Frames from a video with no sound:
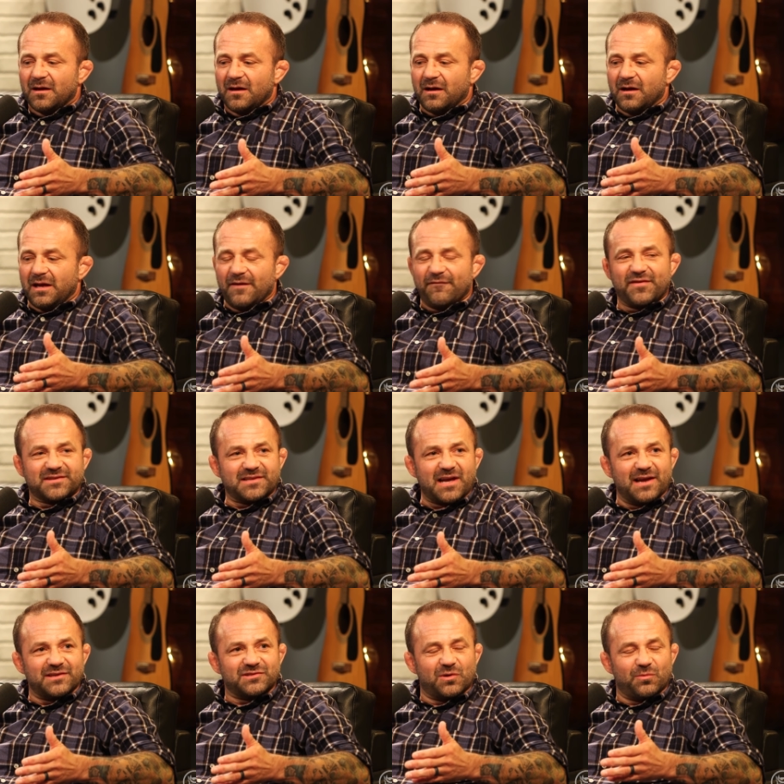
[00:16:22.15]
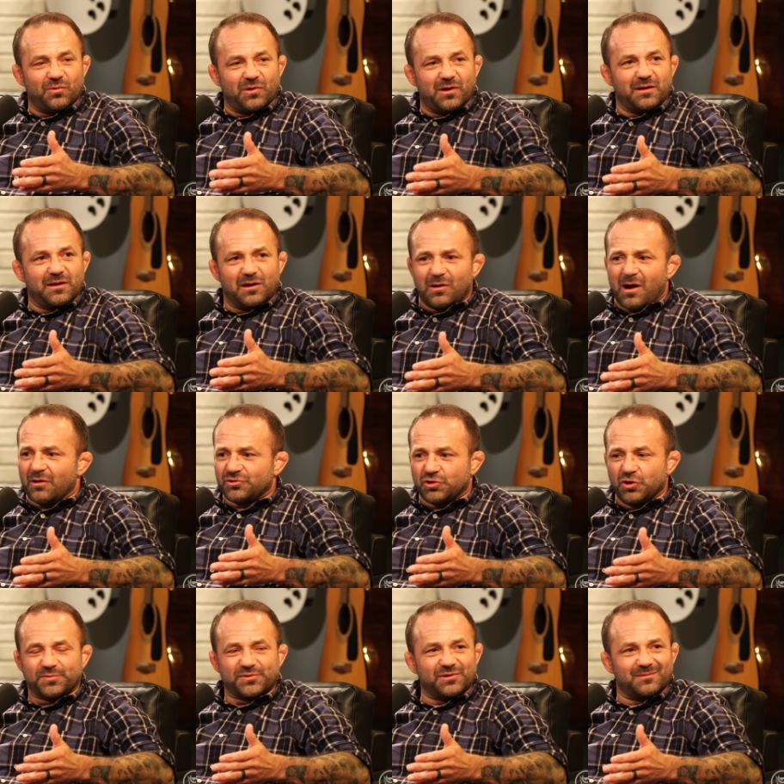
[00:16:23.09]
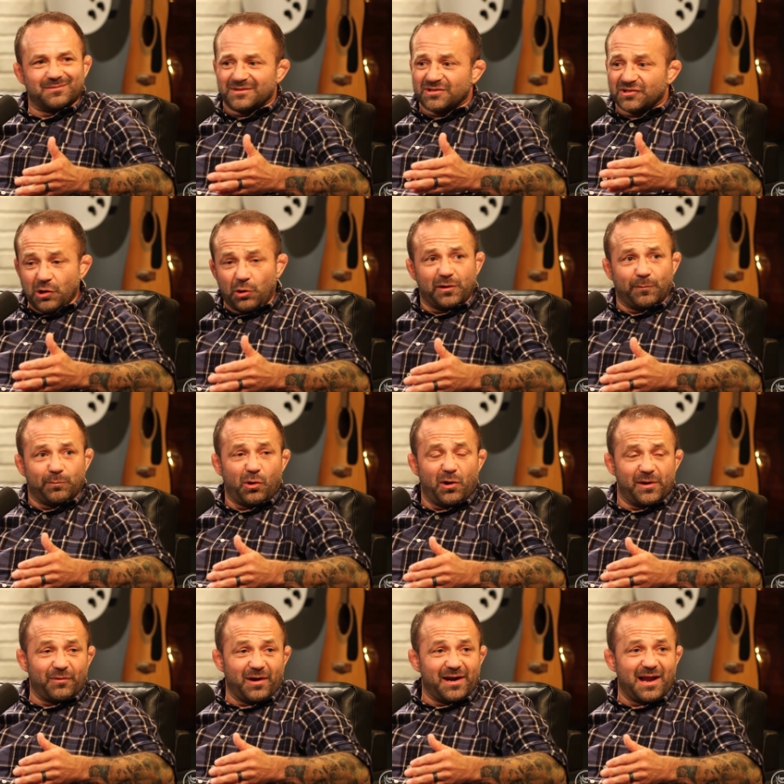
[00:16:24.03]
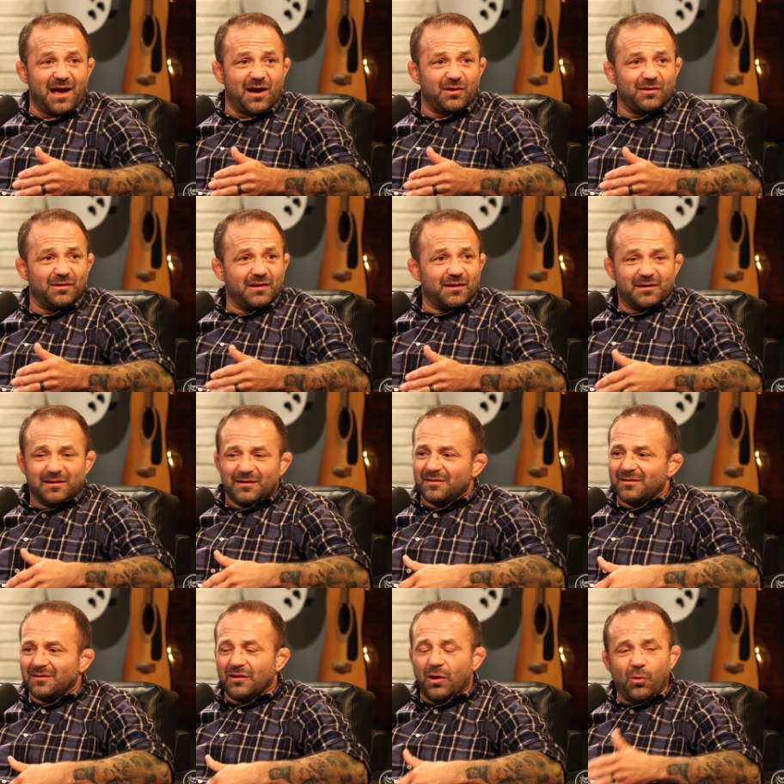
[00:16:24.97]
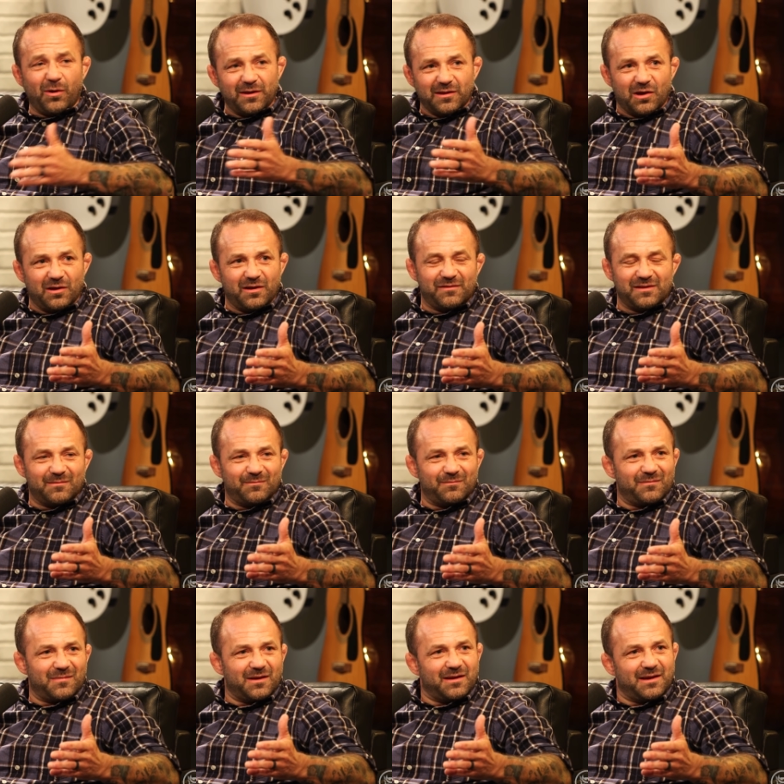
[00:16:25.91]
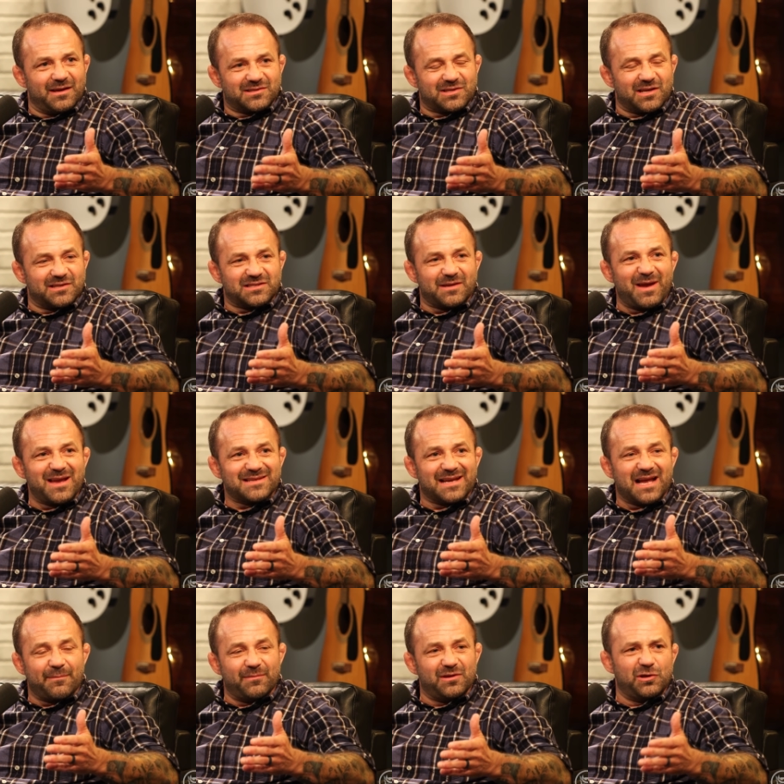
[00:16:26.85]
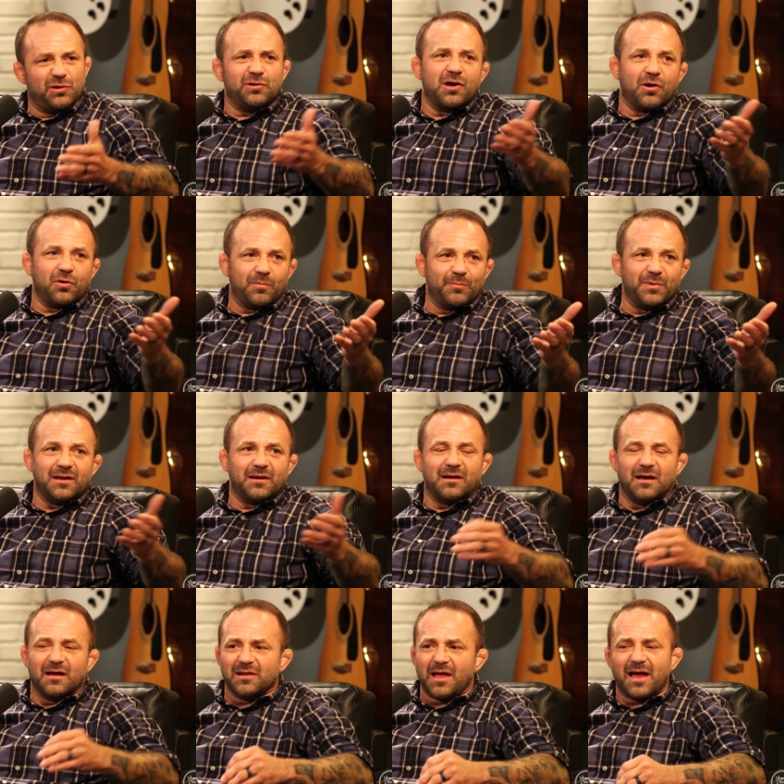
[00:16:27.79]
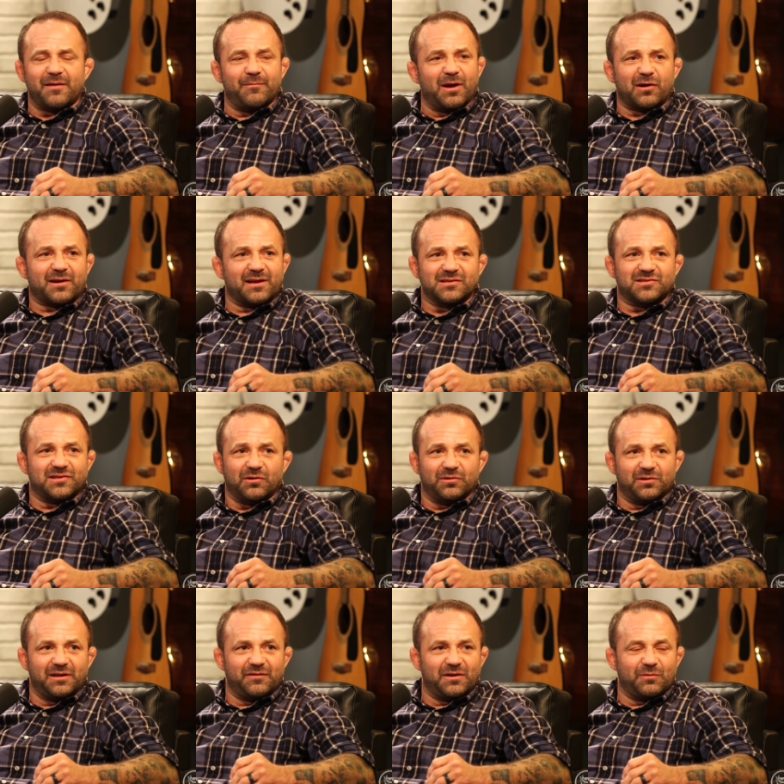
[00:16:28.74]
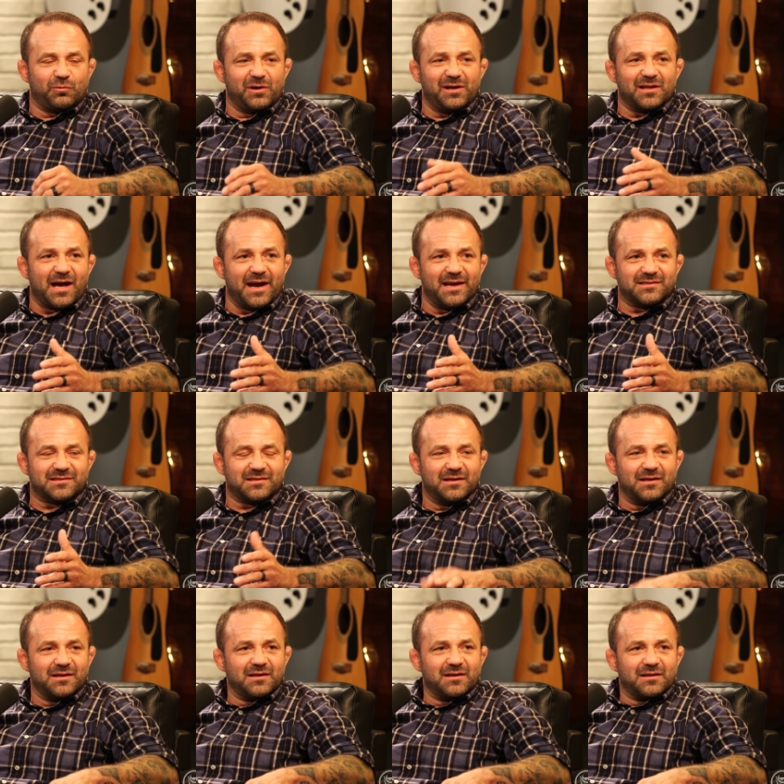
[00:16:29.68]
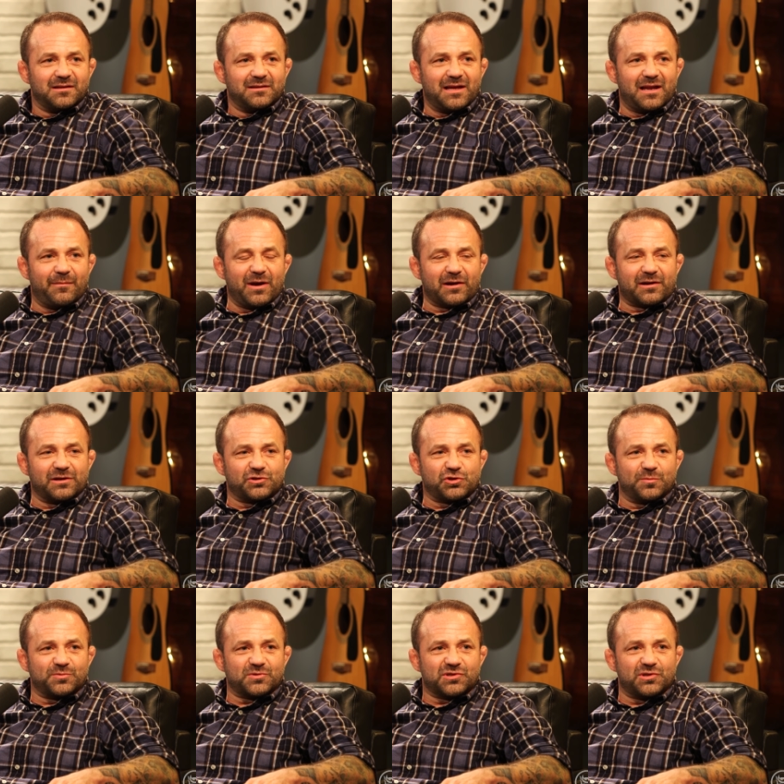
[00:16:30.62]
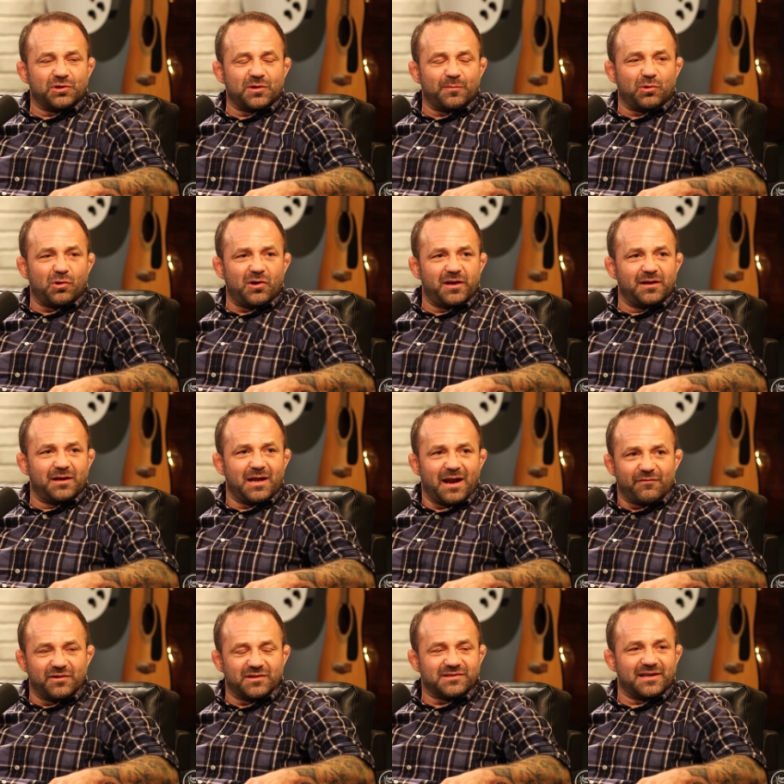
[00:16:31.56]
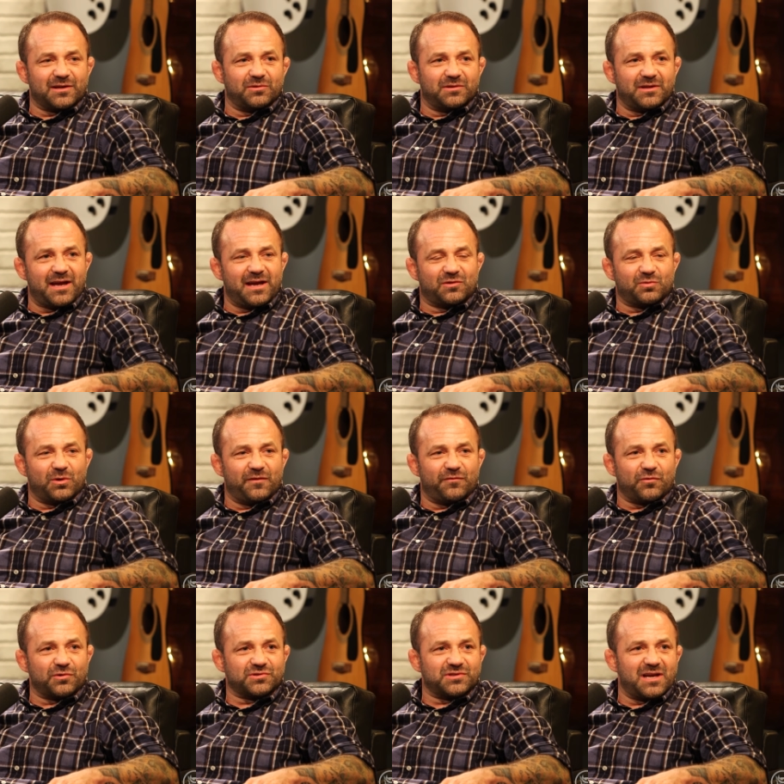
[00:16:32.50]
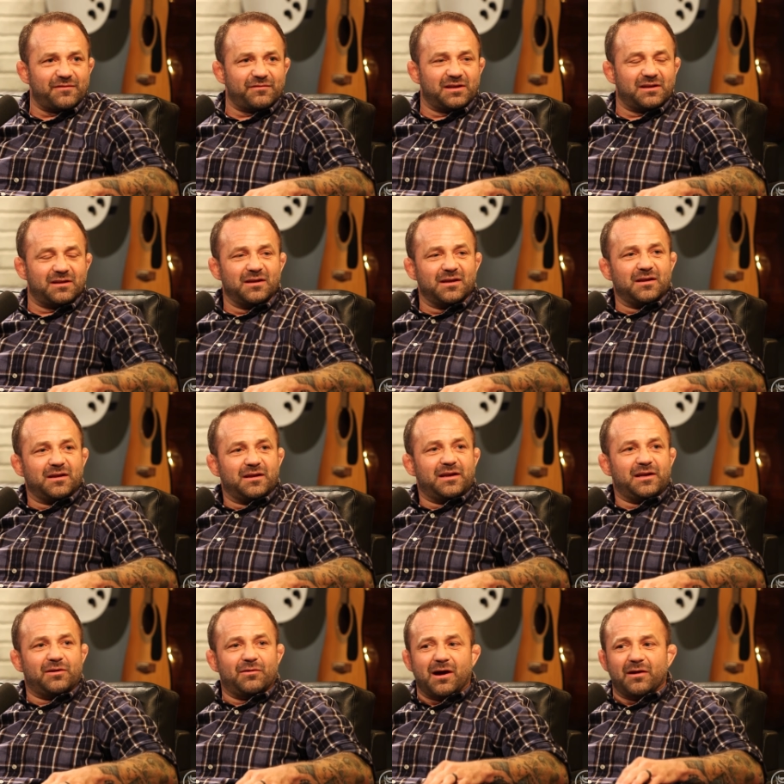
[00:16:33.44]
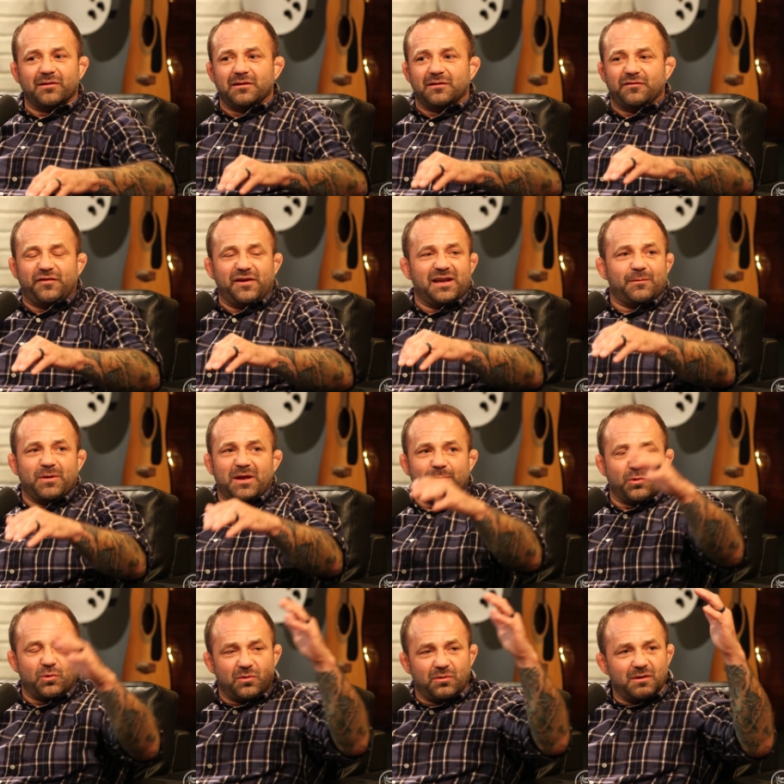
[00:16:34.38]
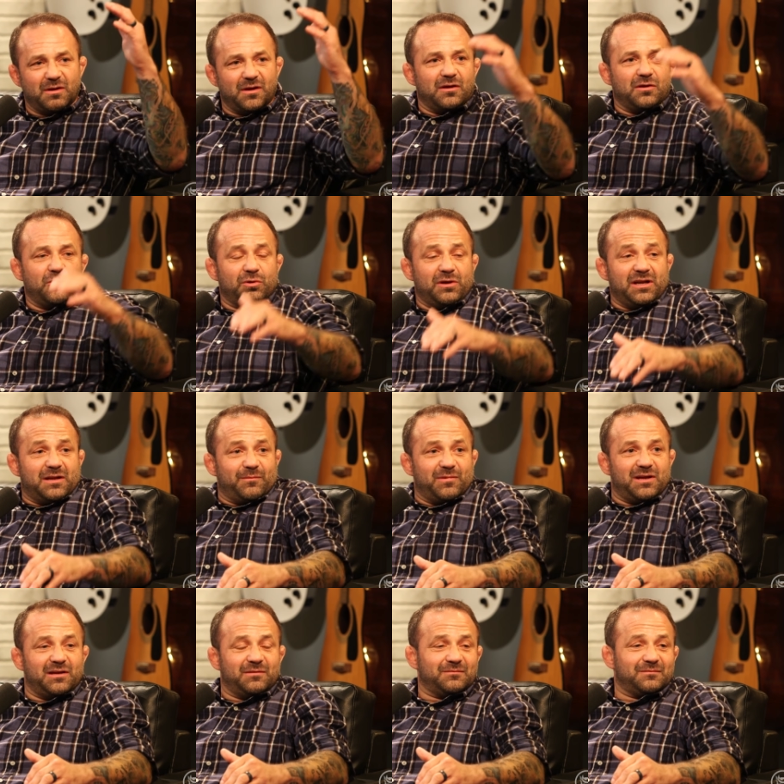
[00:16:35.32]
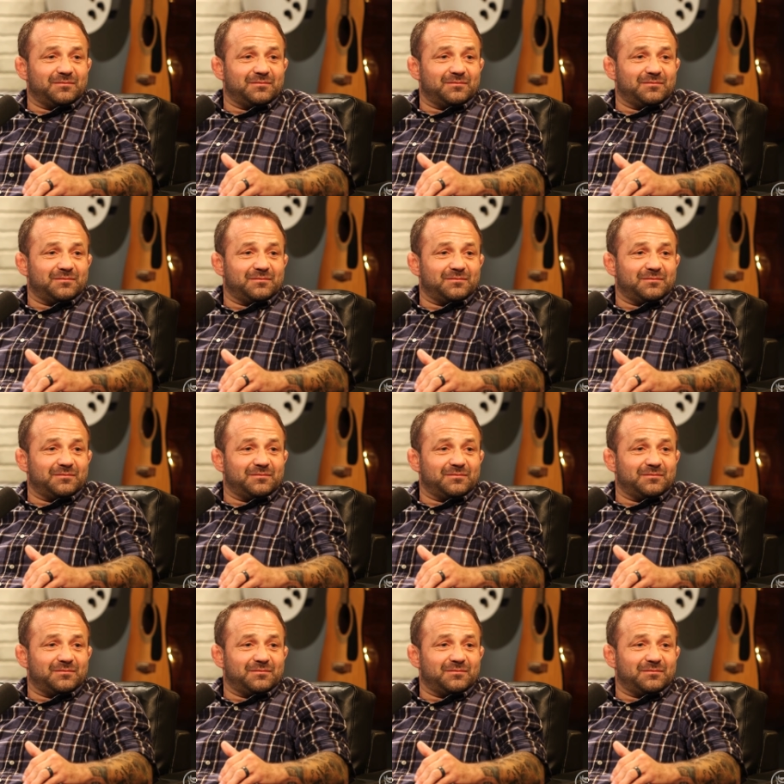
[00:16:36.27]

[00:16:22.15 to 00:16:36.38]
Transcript: uh, emphasized on what, you know, our troops are still deployed right now. No one, even, it's, it's amazing how you know, but a lot of Americans don't even realize that American troops are still deployed every single day, 24 right. 7, you know, out defending people who need to be